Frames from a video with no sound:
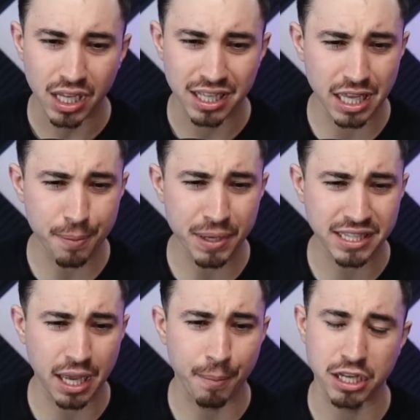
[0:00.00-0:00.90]
They beat
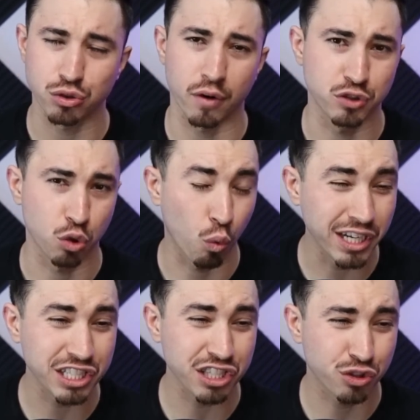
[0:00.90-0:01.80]
them by a score of
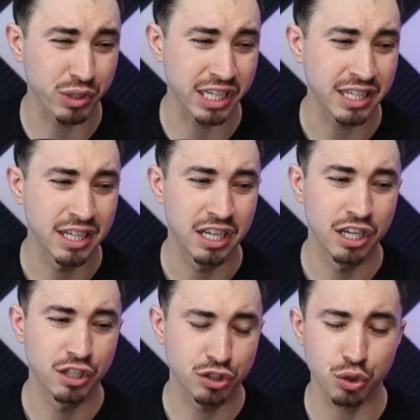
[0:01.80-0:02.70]
23-6.
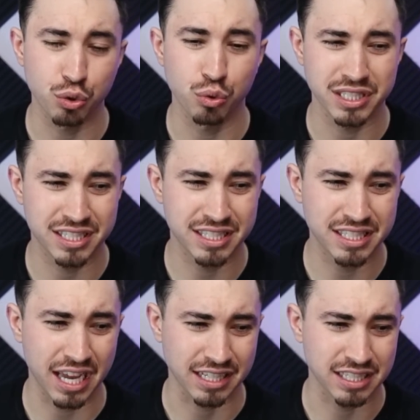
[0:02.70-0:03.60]

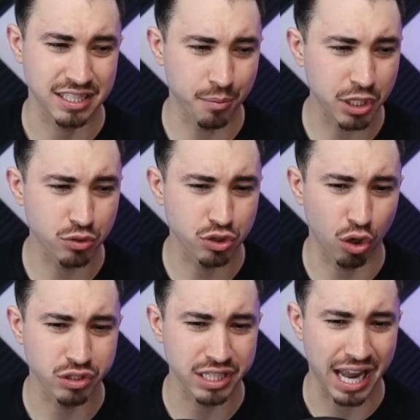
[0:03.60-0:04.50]
And some of the results that